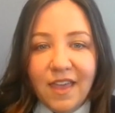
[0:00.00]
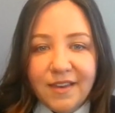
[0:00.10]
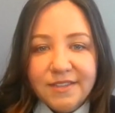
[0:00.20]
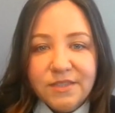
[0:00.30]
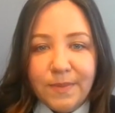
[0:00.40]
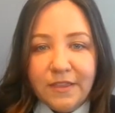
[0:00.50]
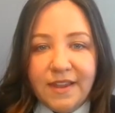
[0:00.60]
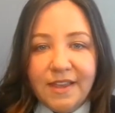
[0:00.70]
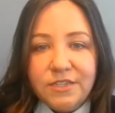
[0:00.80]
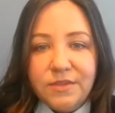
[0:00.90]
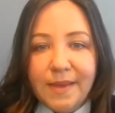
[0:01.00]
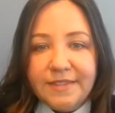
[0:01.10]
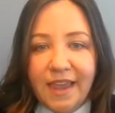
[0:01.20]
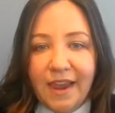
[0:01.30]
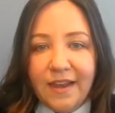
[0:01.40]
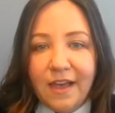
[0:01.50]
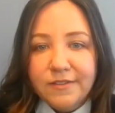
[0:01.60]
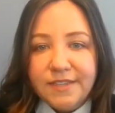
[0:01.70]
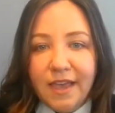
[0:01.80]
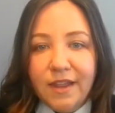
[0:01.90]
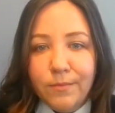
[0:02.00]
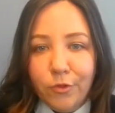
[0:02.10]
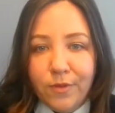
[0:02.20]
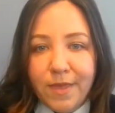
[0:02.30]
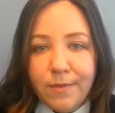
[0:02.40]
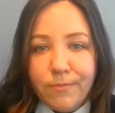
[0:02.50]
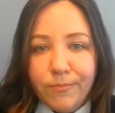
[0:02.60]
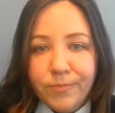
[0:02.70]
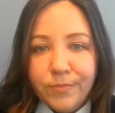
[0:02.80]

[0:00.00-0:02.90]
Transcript: and his ability to maintain outside employment.